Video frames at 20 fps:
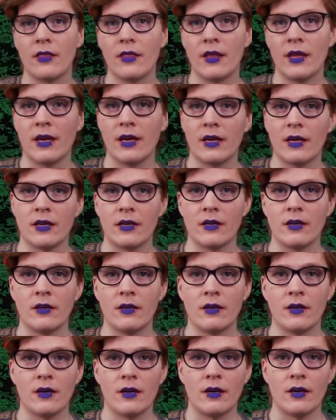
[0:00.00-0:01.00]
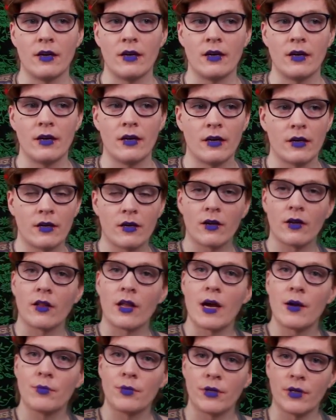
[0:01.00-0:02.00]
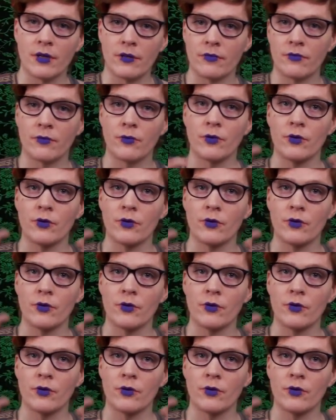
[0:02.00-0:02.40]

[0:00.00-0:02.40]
than uh, collaborative